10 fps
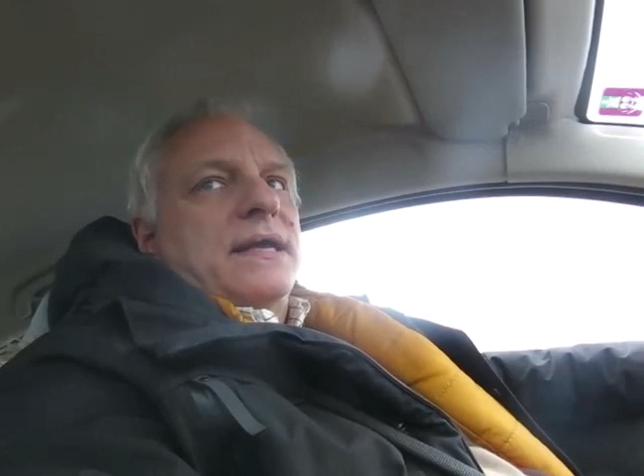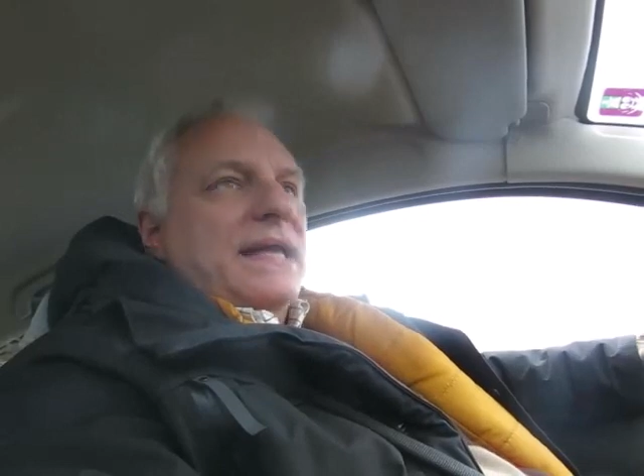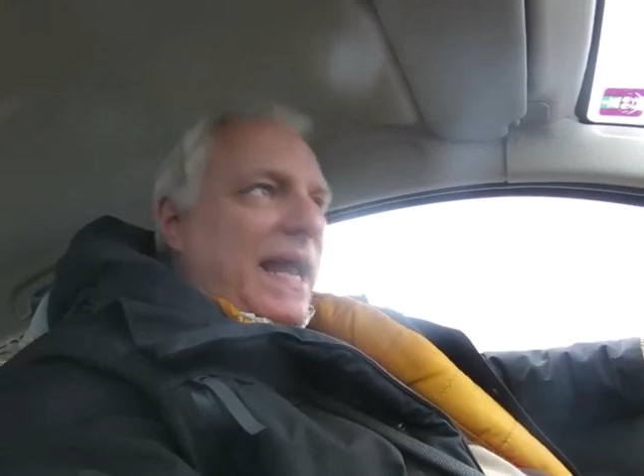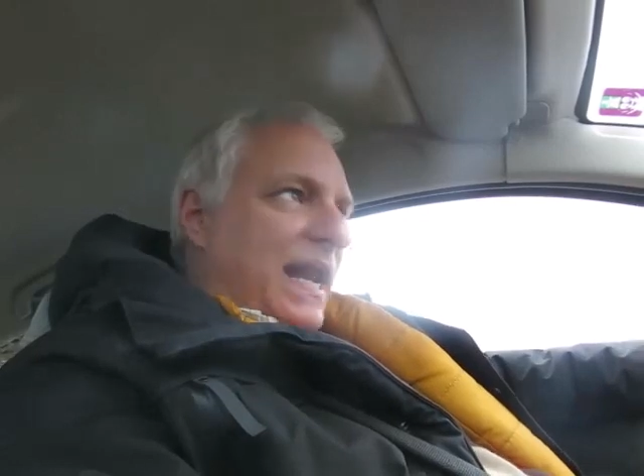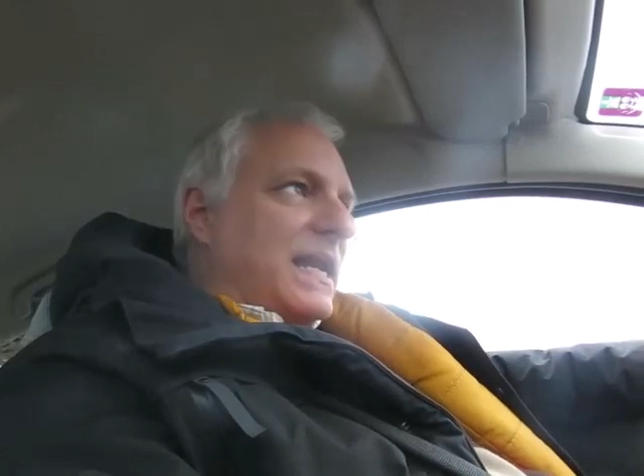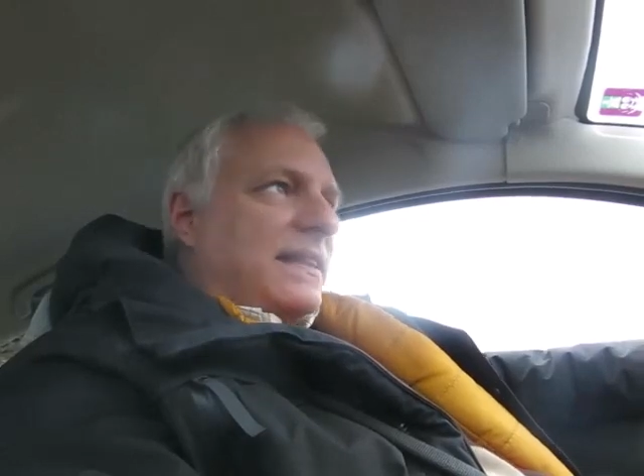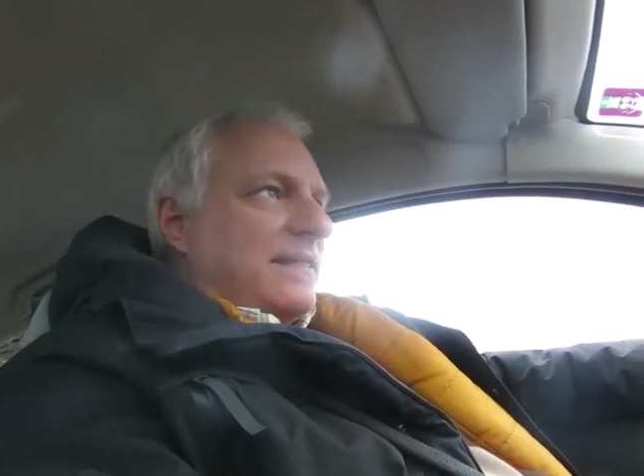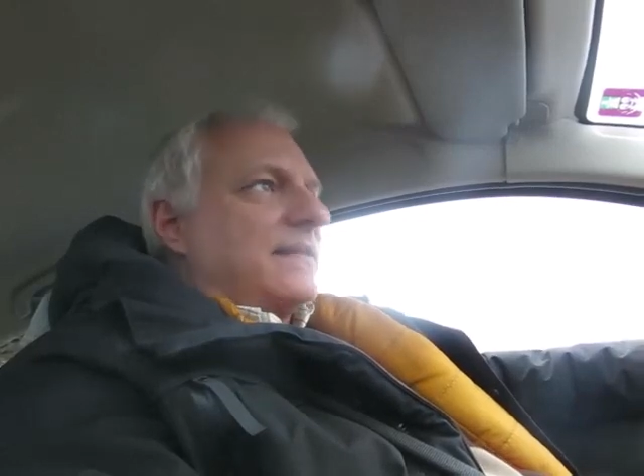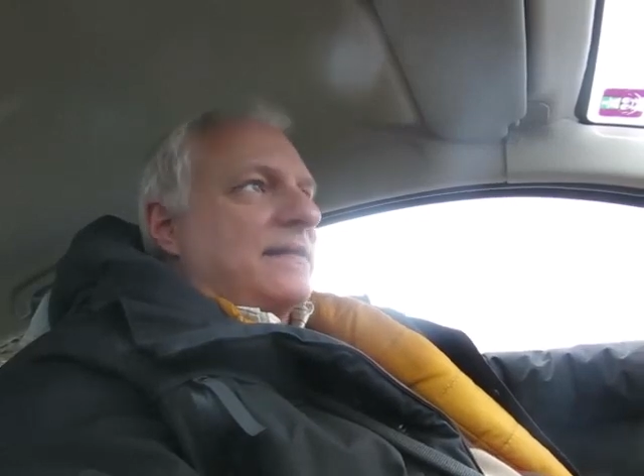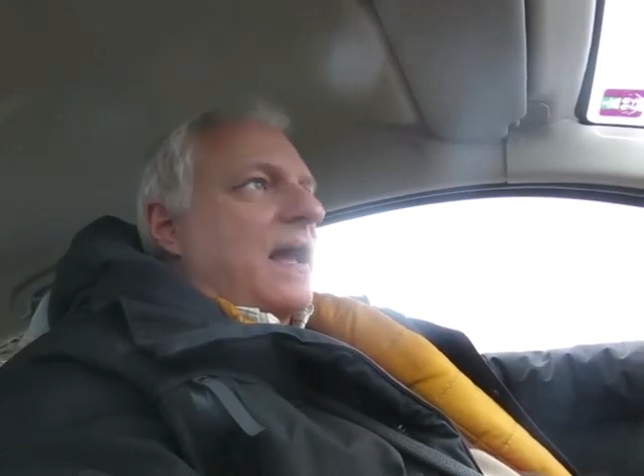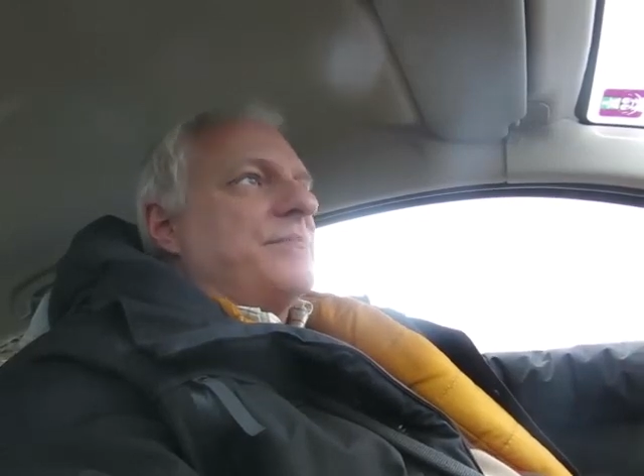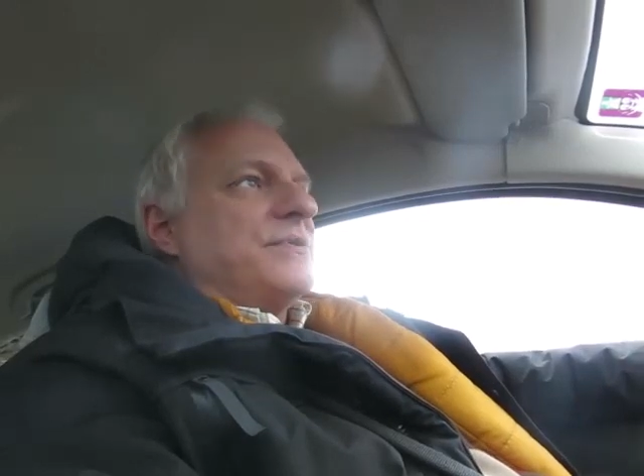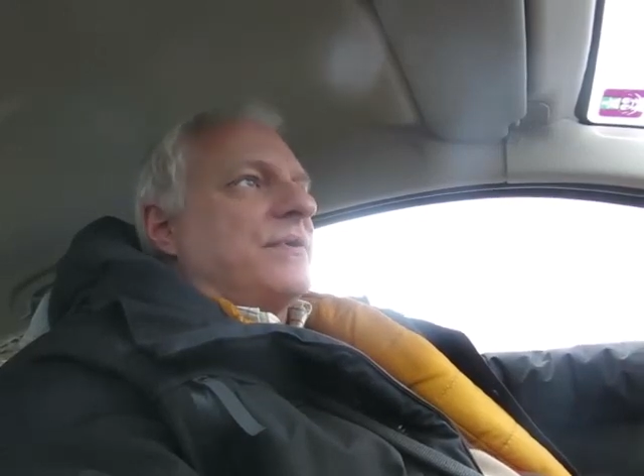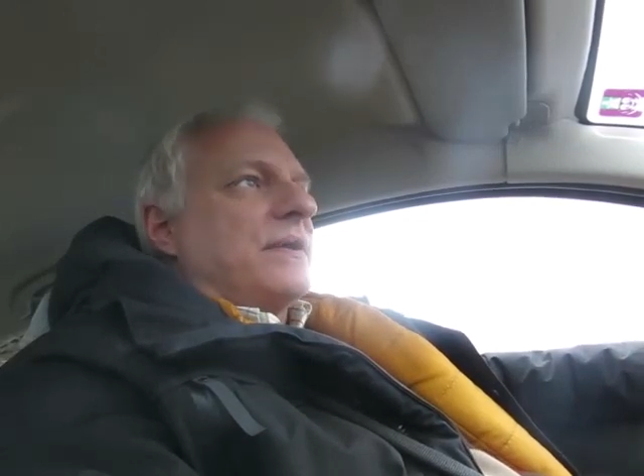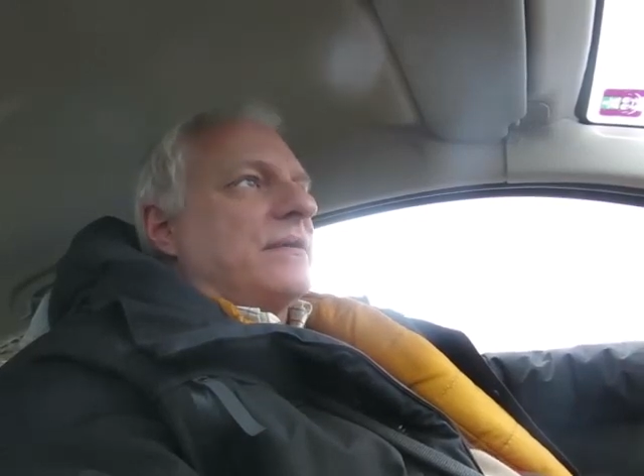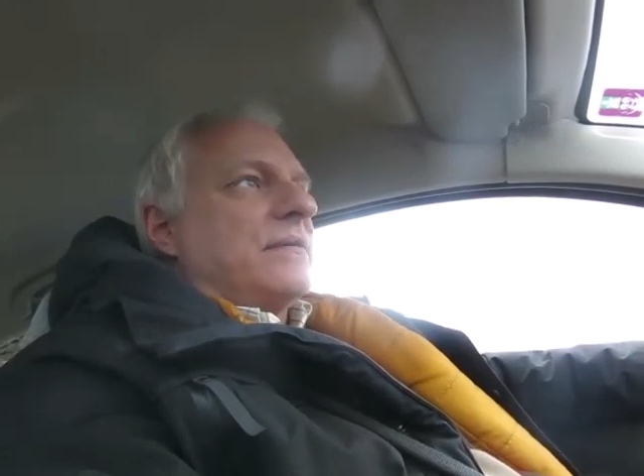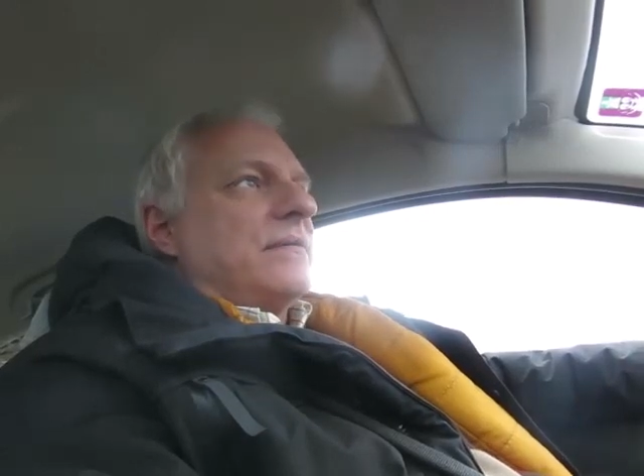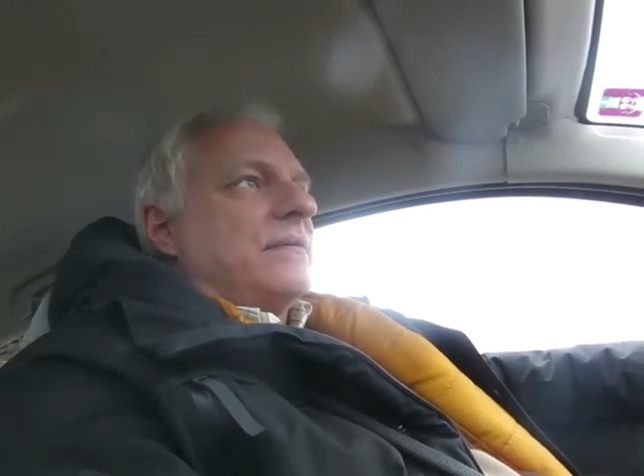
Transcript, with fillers: in anything that I'm doing